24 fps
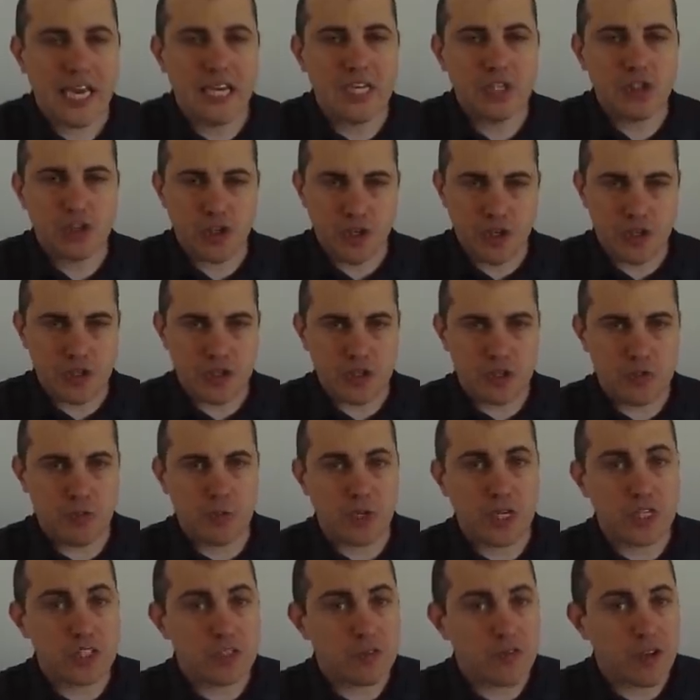any changes
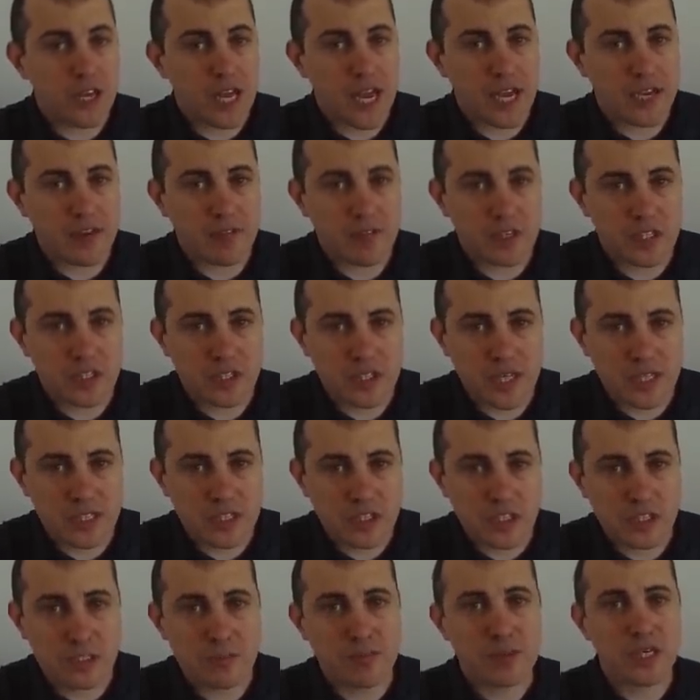because of a lack of
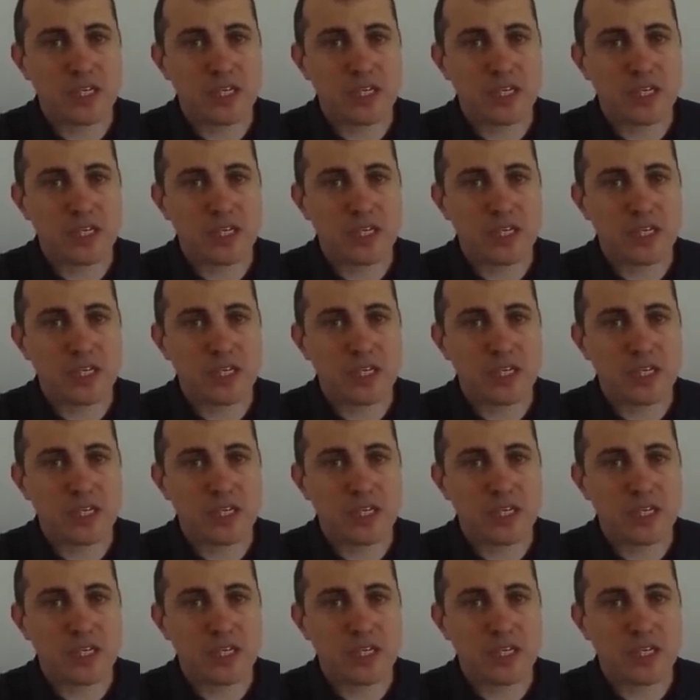consensus,